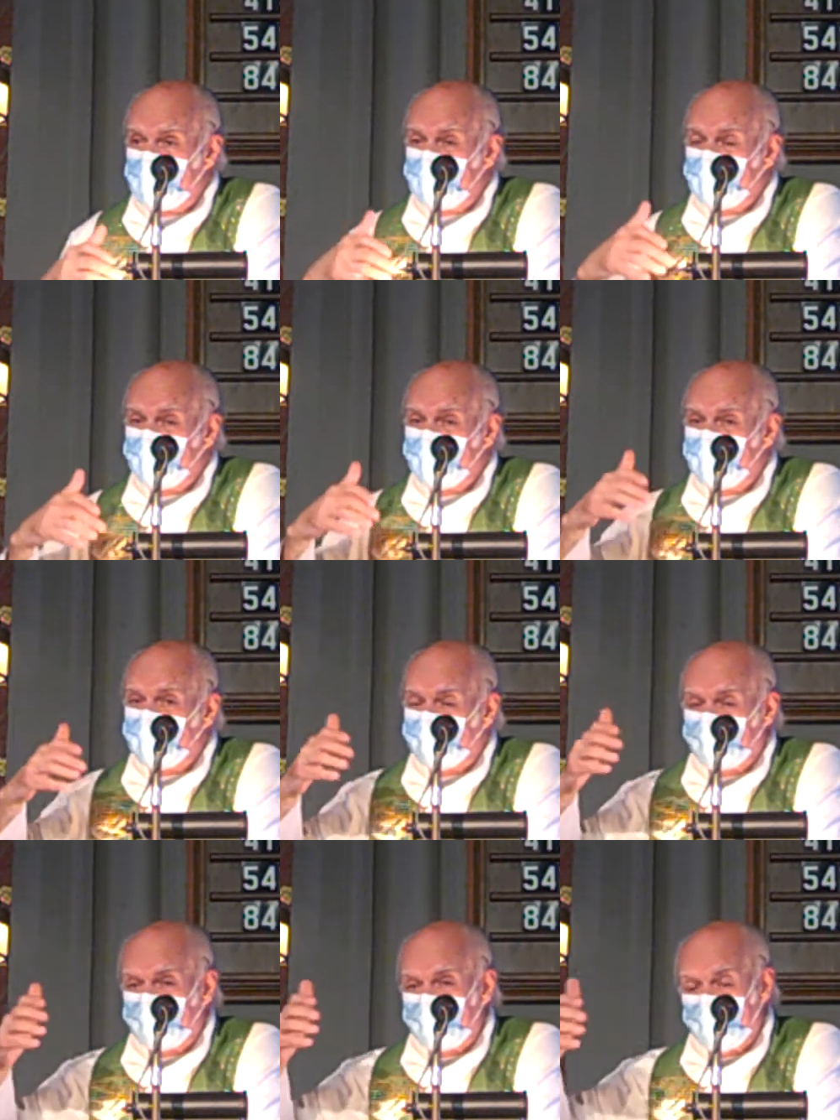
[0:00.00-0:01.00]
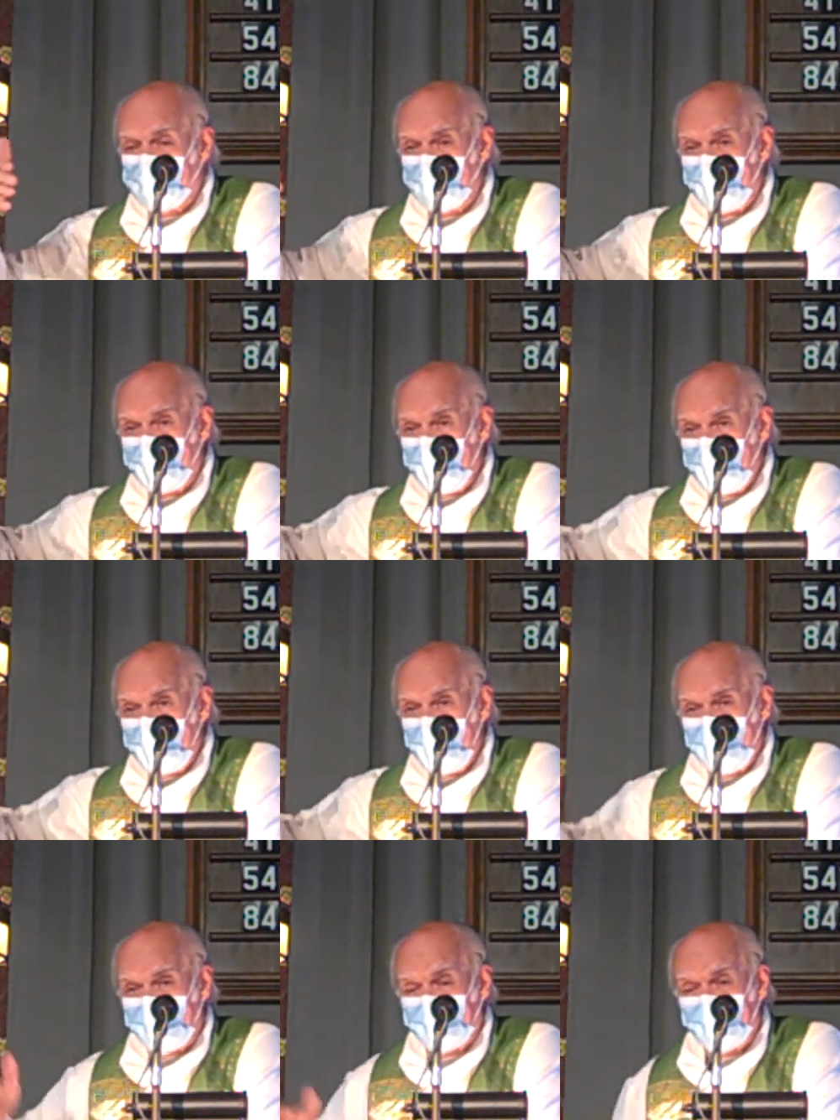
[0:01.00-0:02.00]
He is this
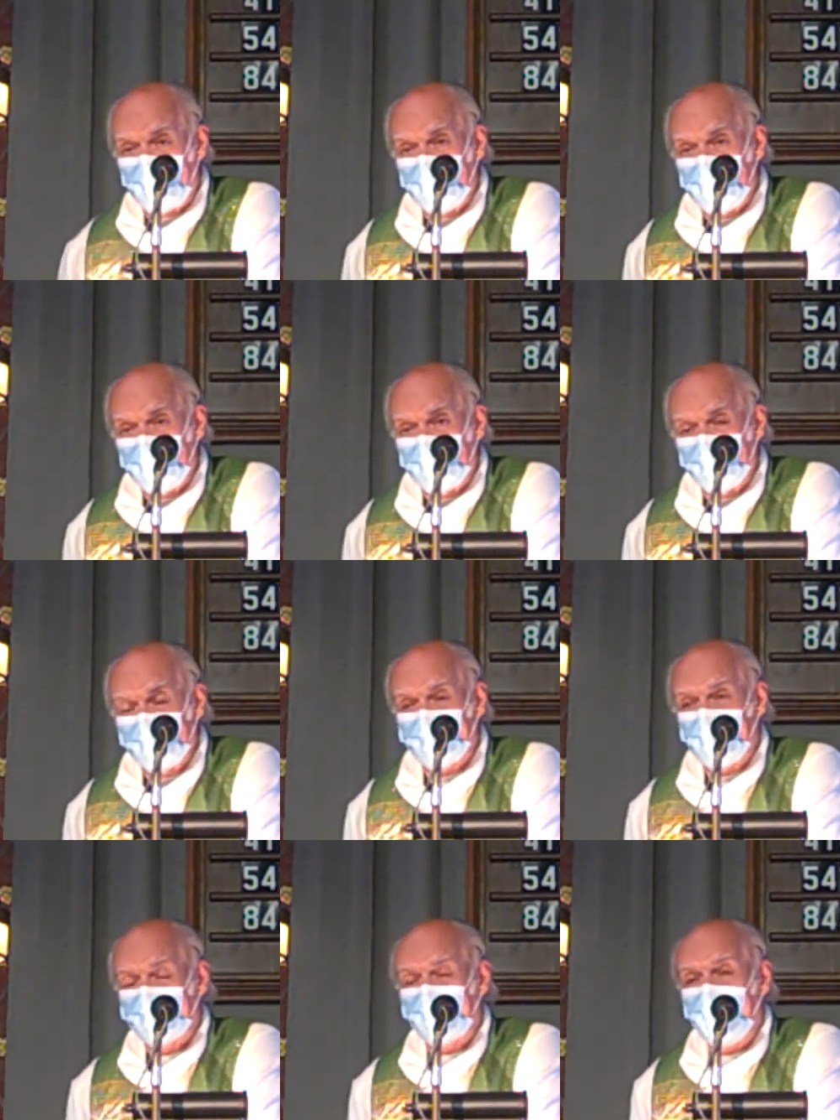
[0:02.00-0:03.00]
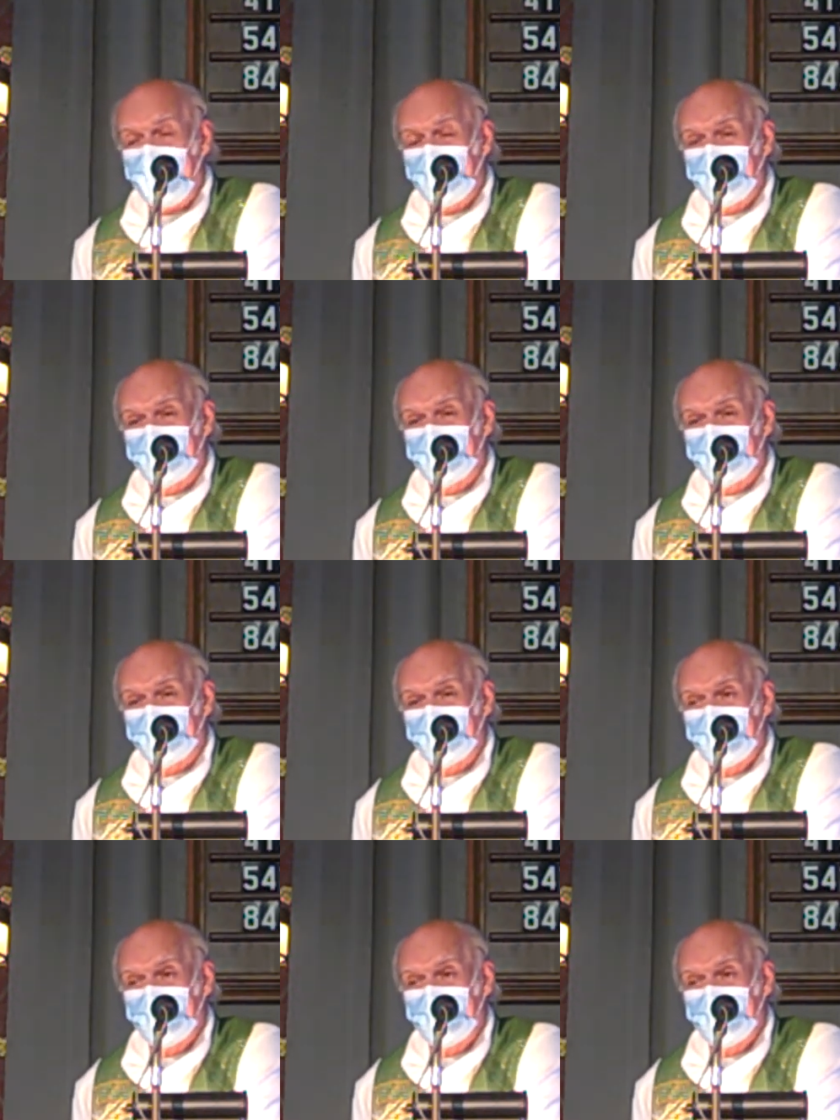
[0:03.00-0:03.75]
after this has happened.